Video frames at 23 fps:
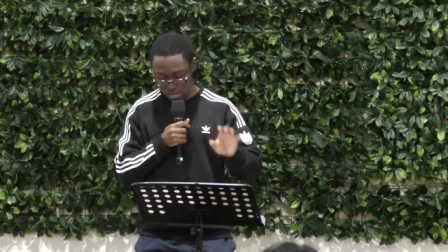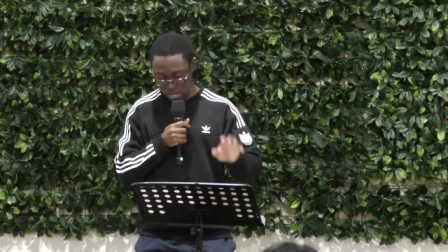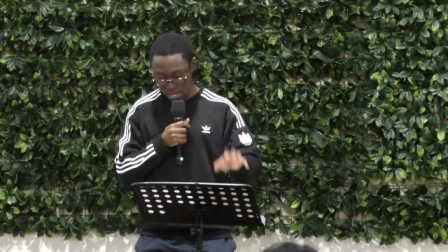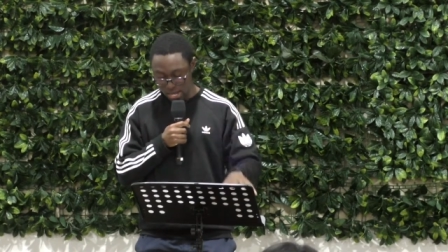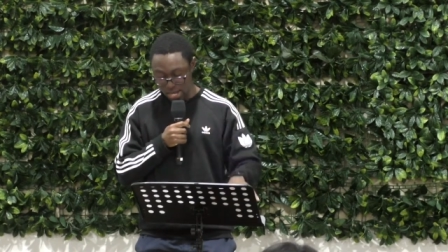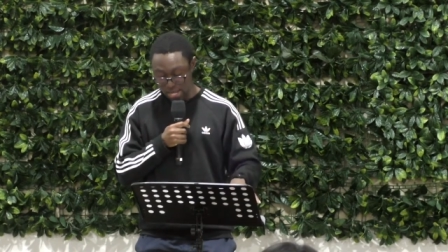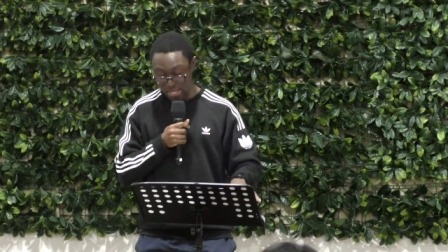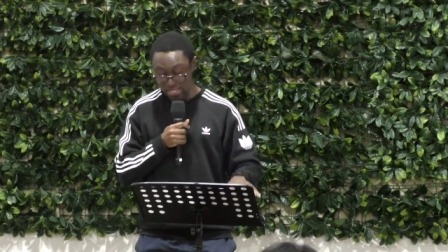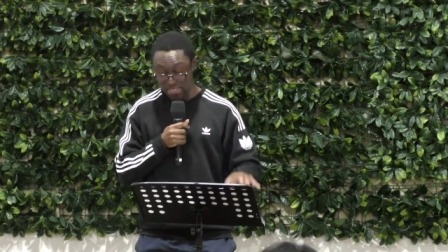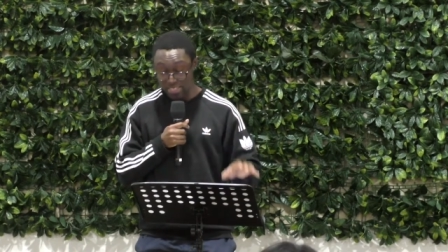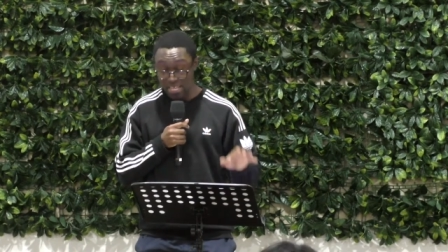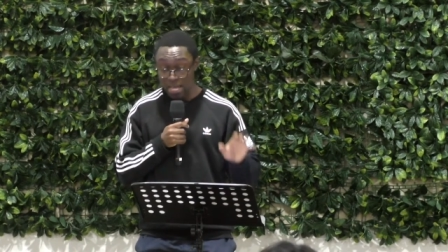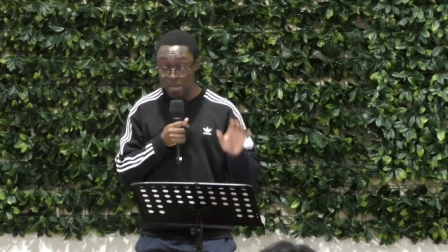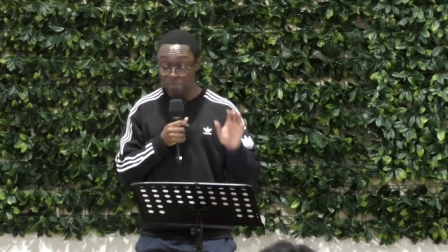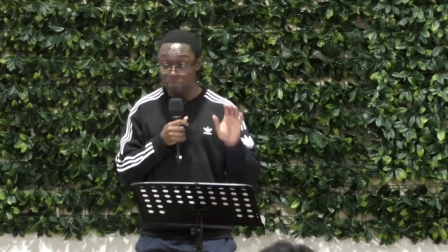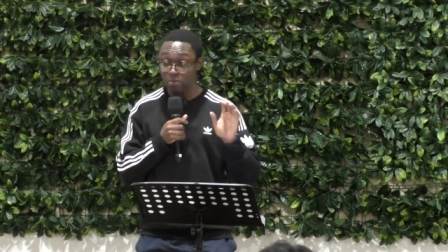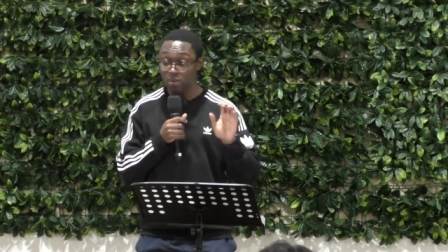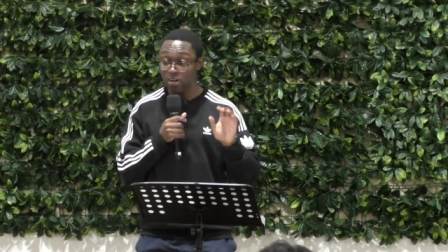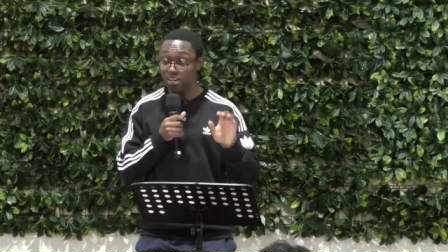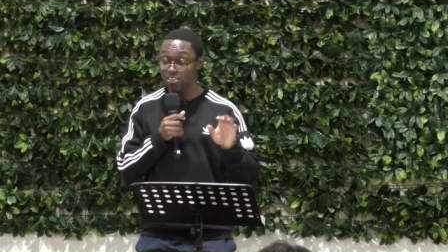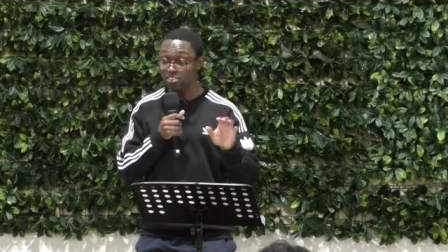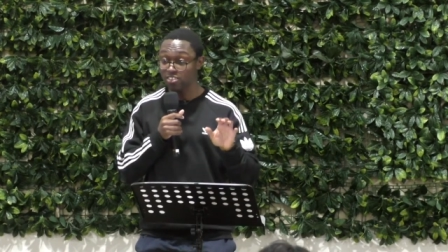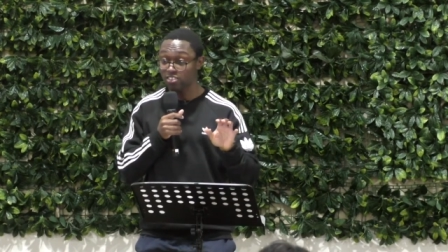Uh, and that
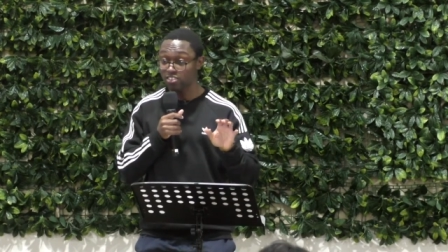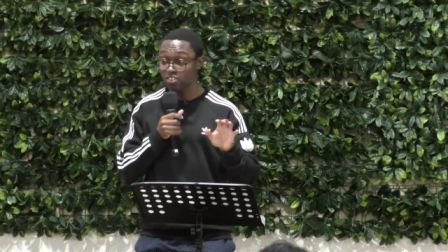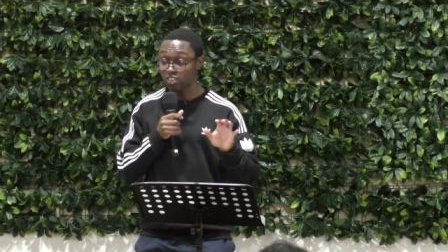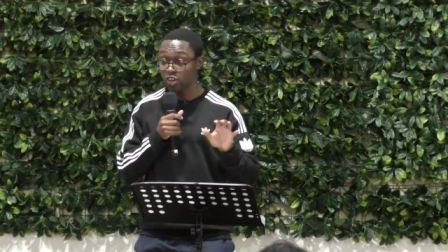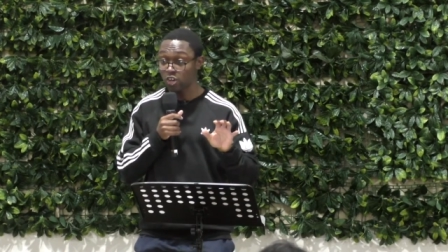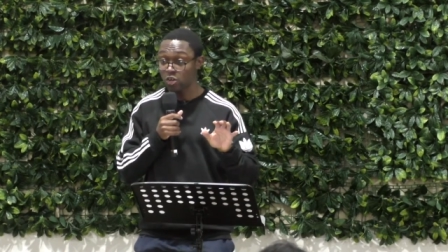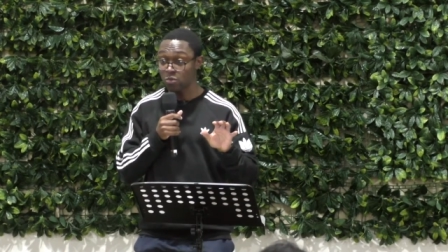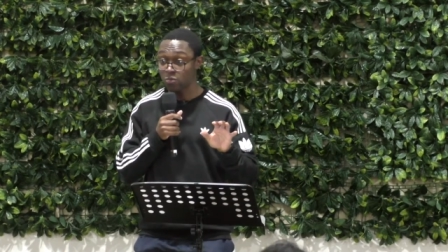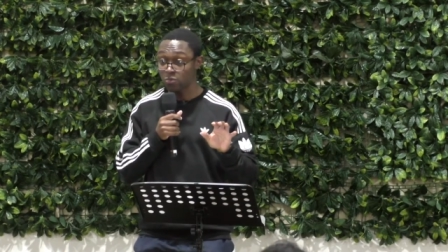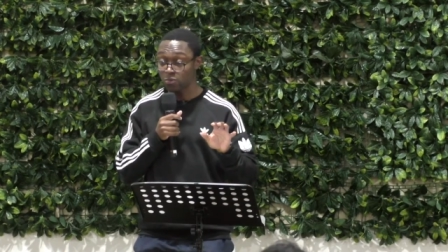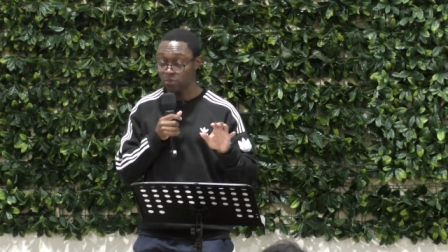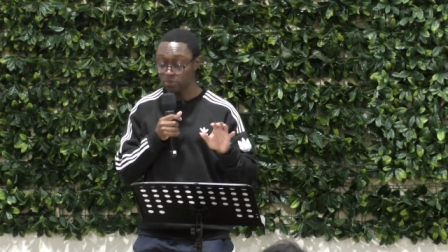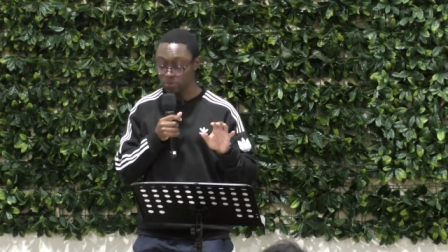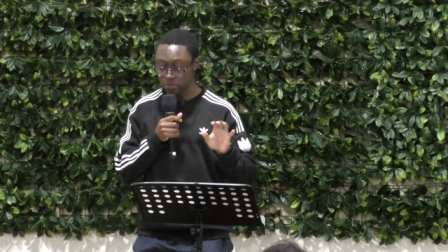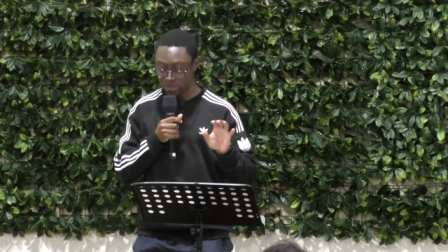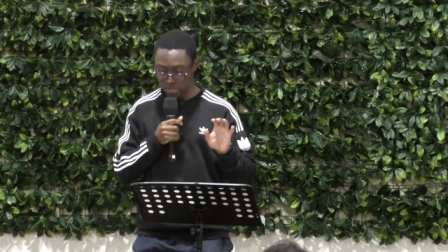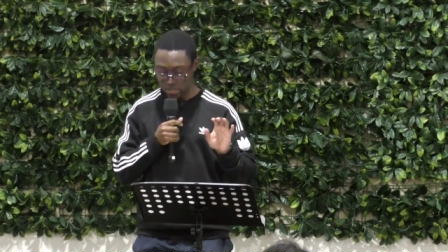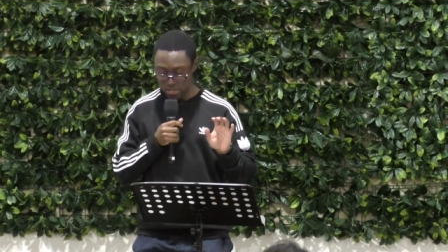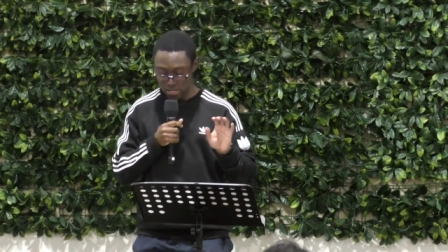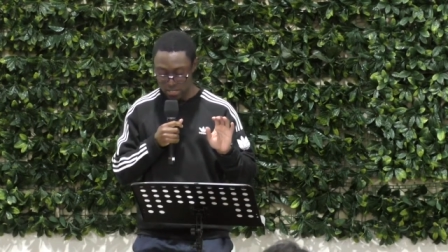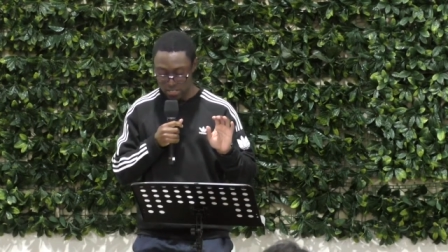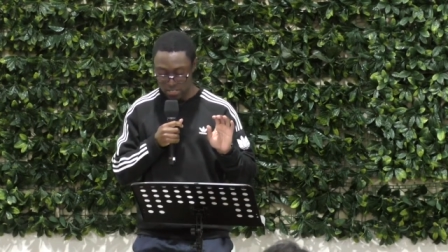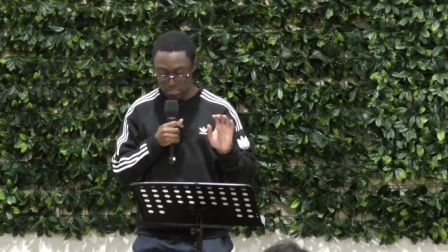precious hope
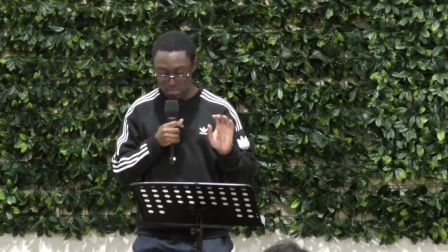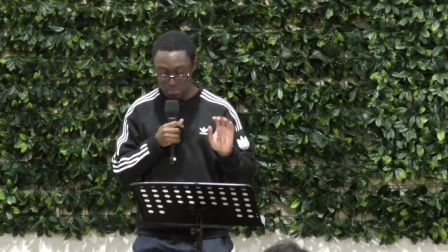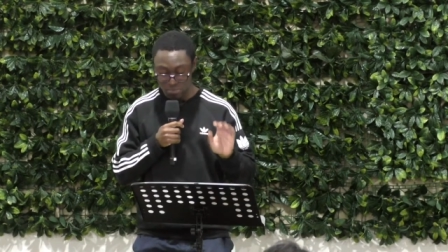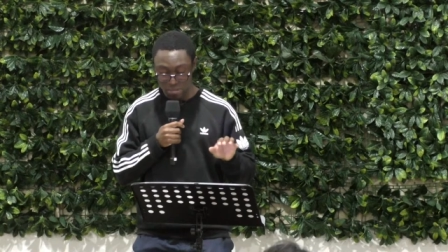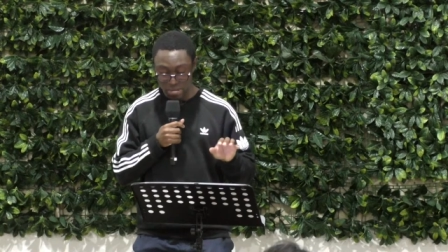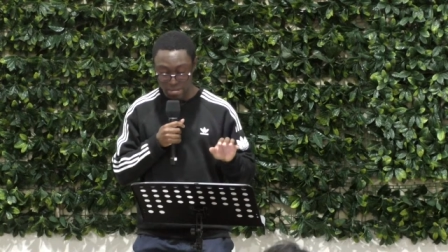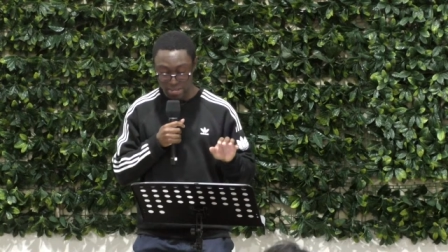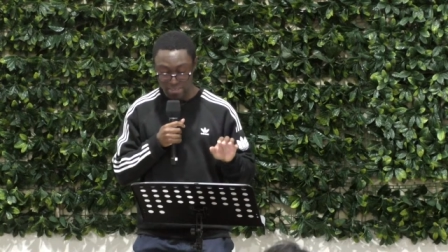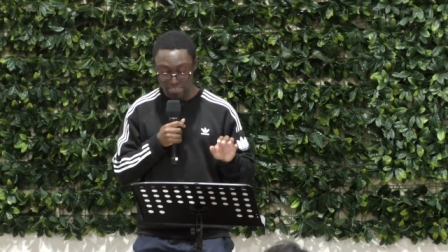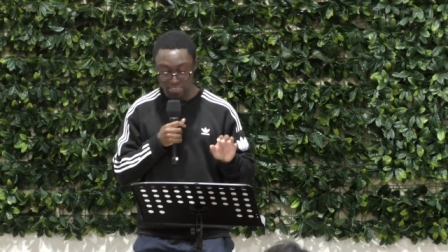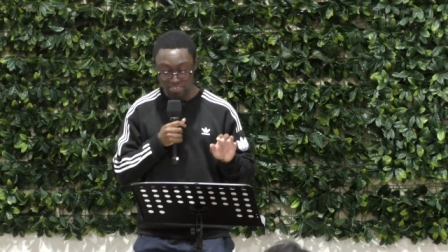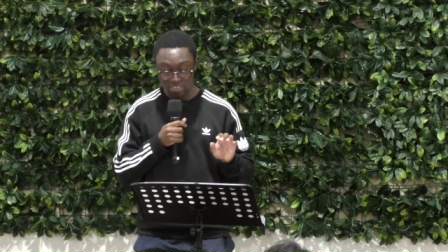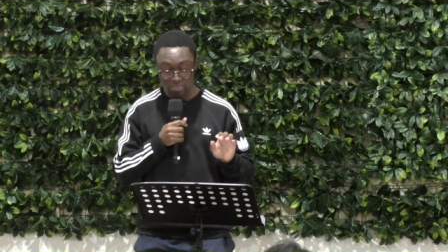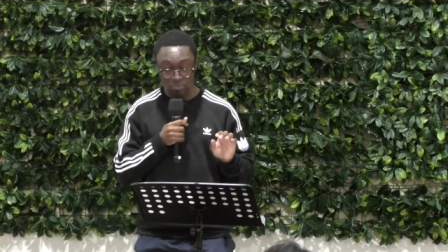demands